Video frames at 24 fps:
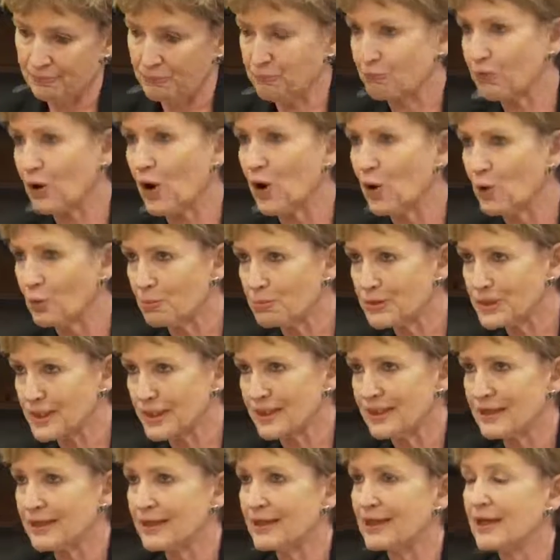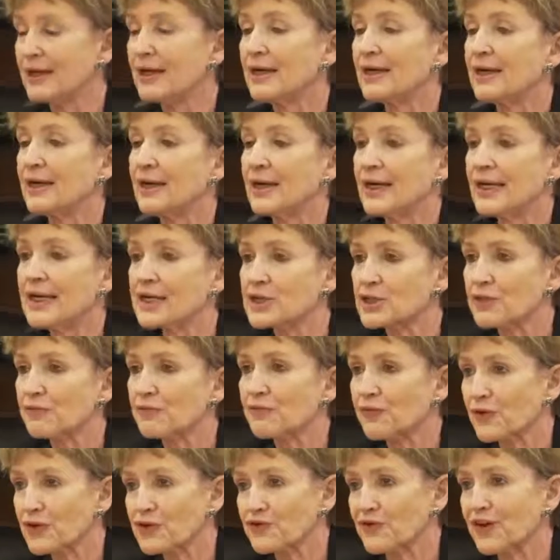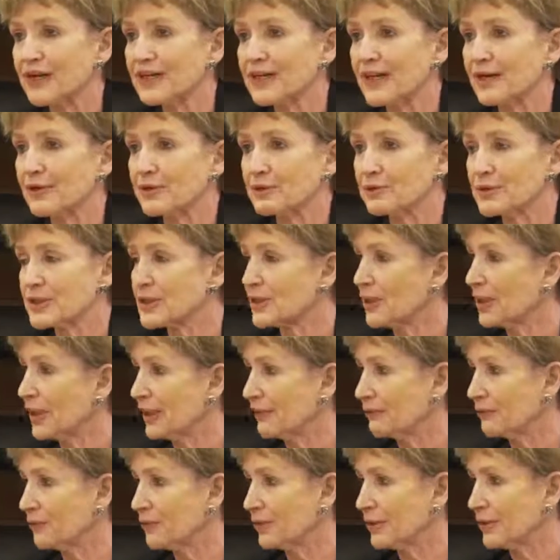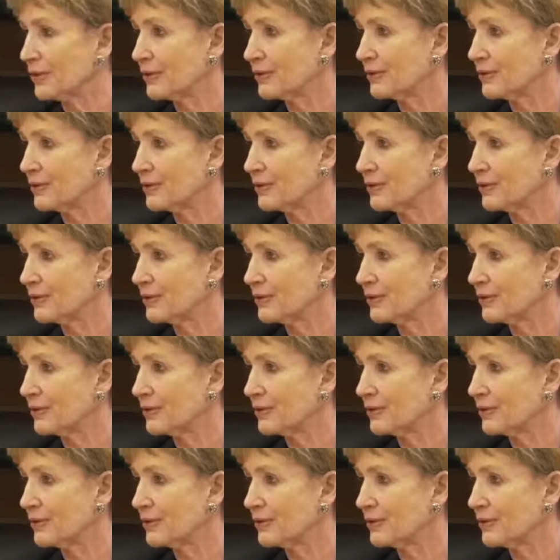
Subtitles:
probes, he should first find out who he's calling for.